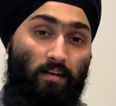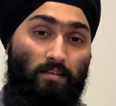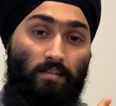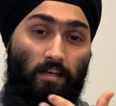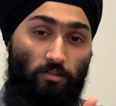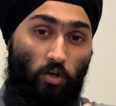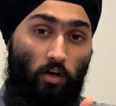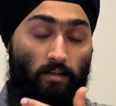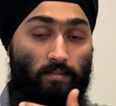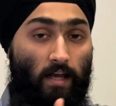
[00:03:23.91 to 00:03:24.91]
is
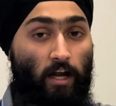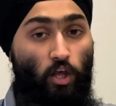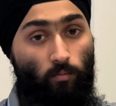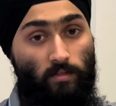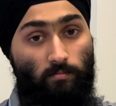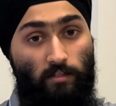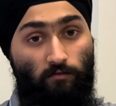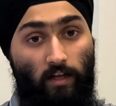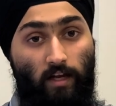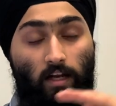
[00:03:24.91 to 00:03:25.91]
Astronautics and Human
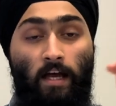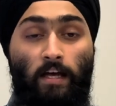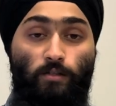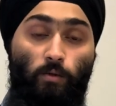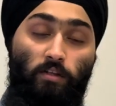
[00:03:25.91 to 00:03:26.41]
Spaceflight. So